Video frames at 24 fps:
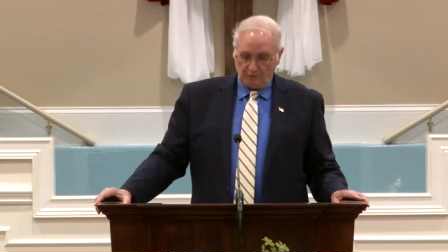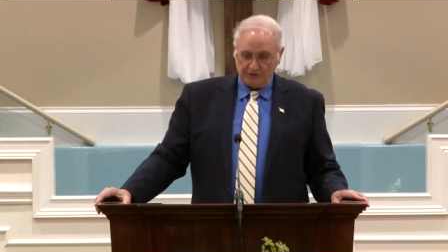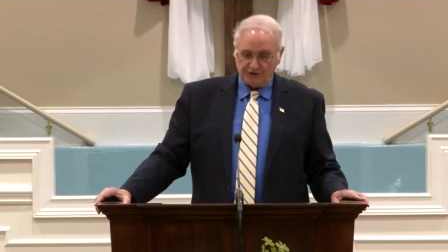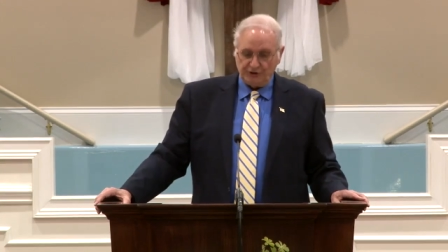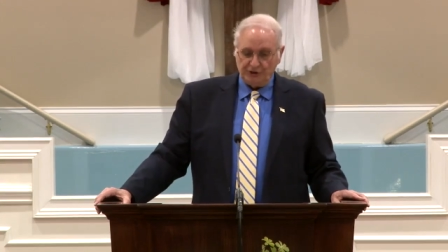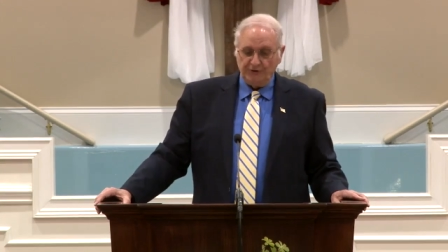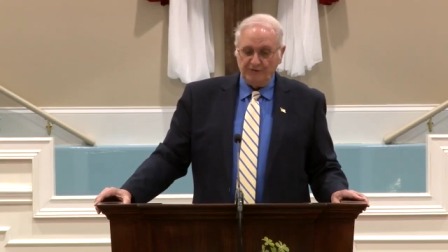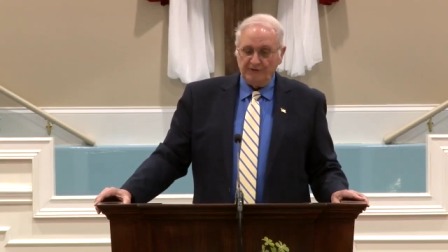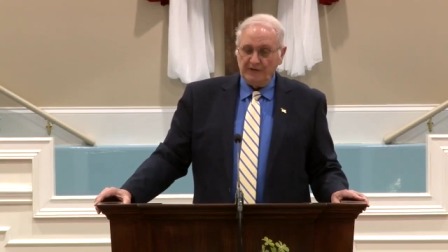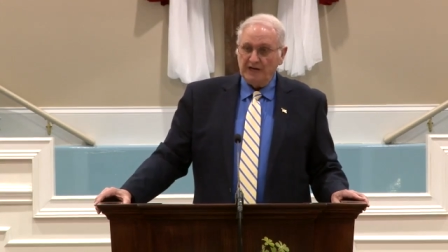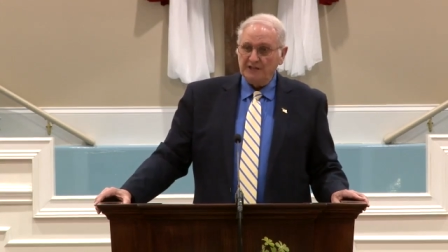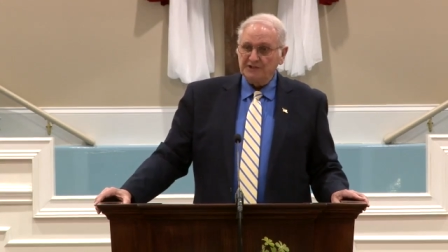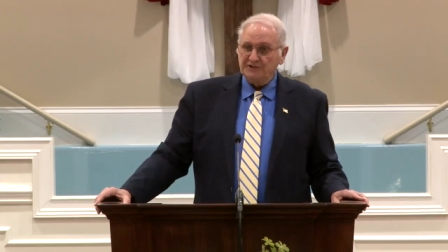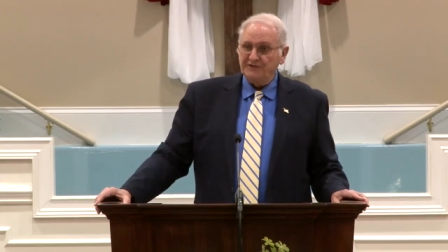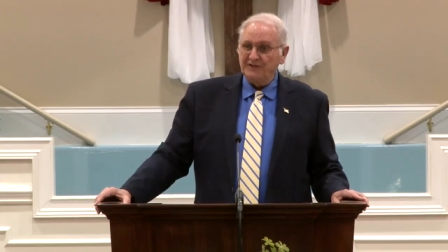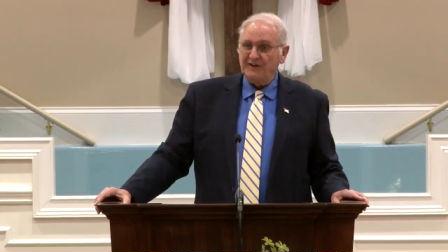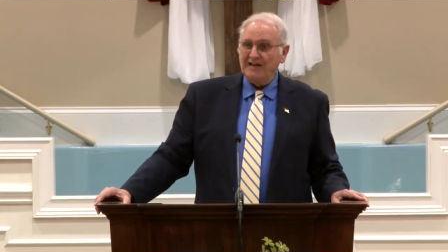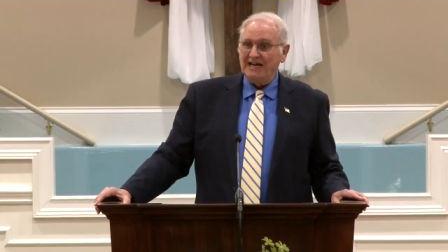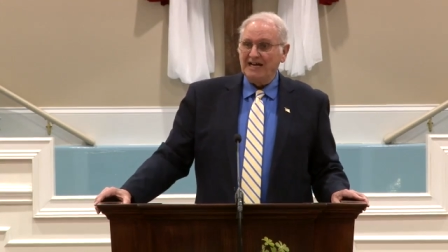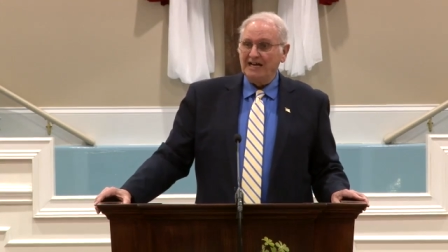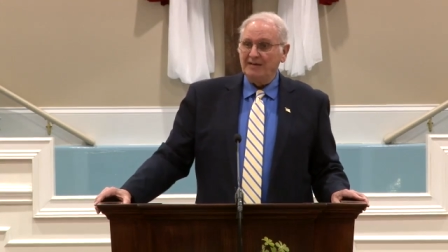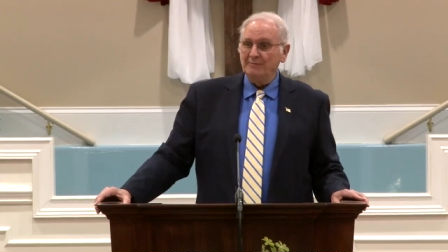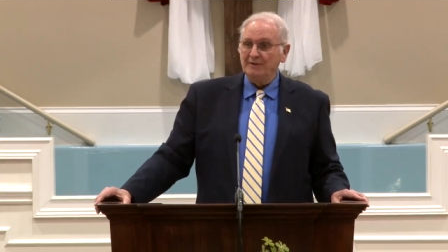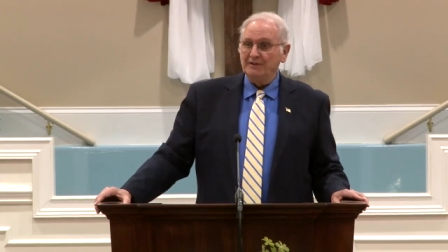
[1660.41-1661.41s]
what you've got's
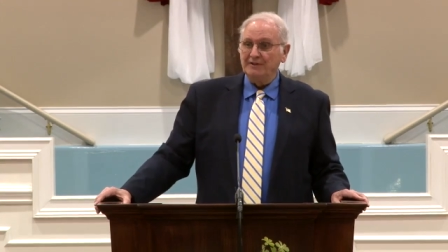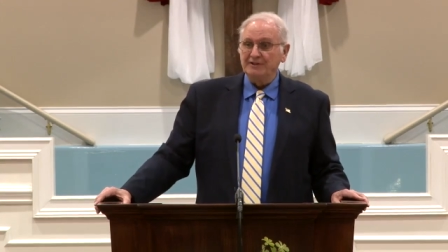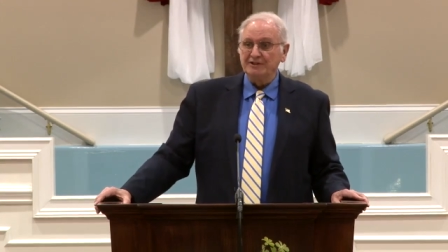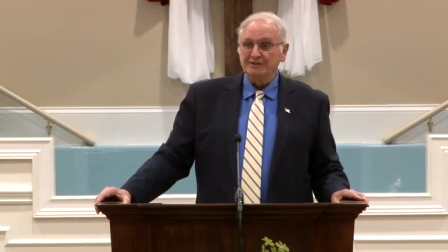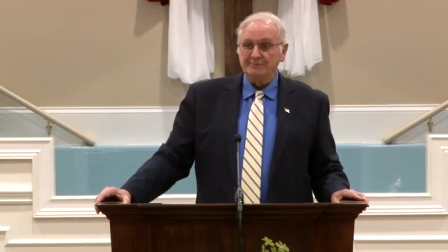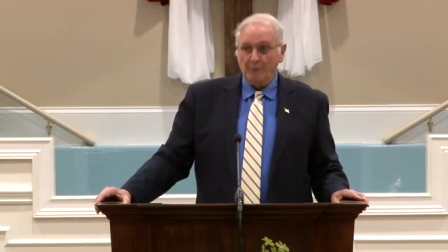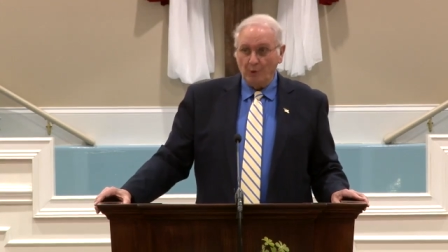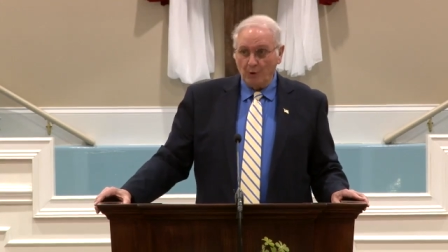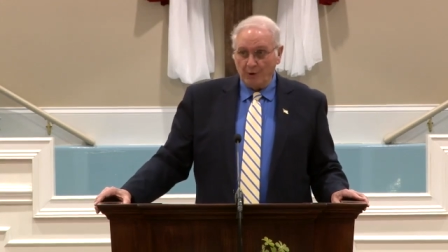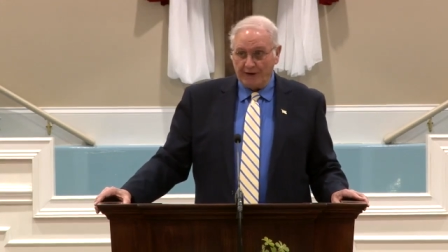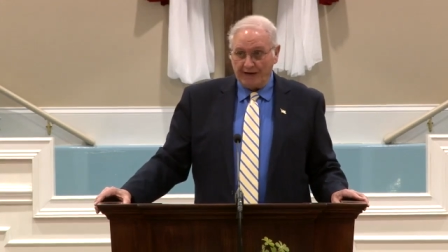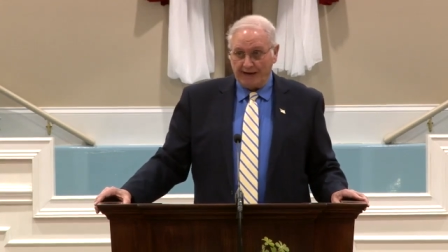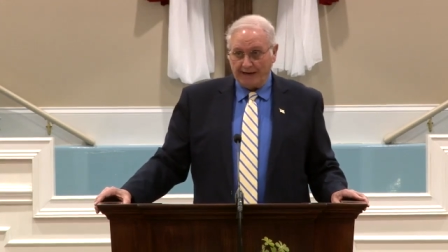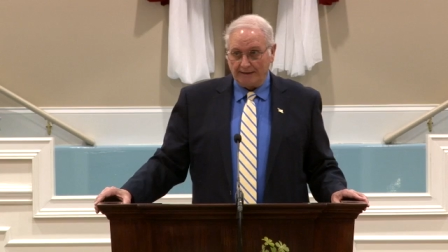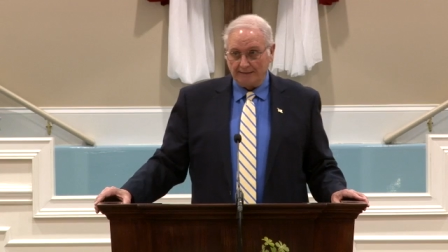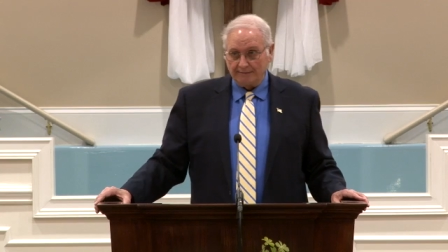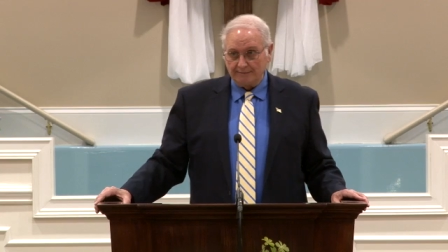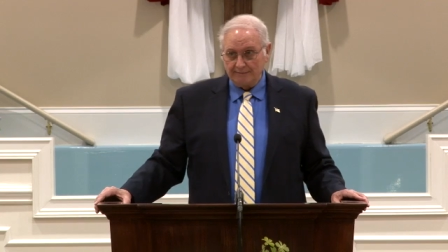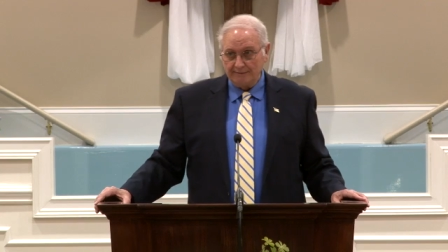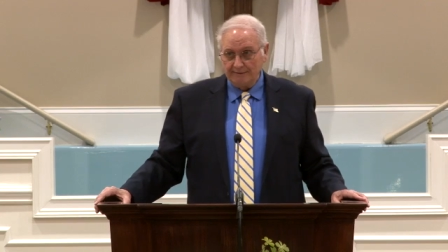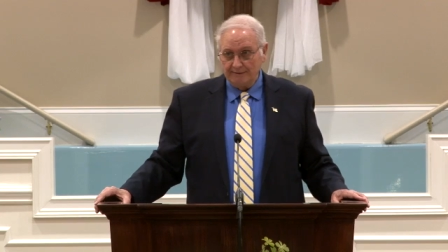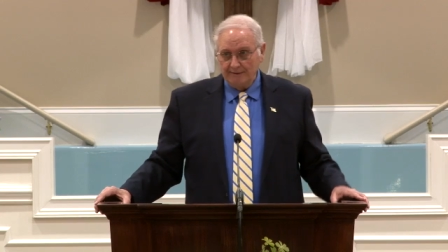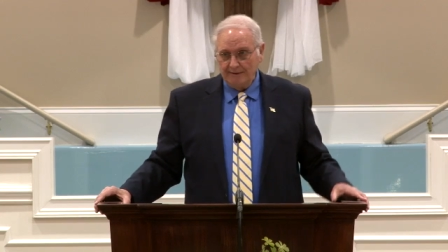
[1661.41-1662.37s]
fine, but there's more now.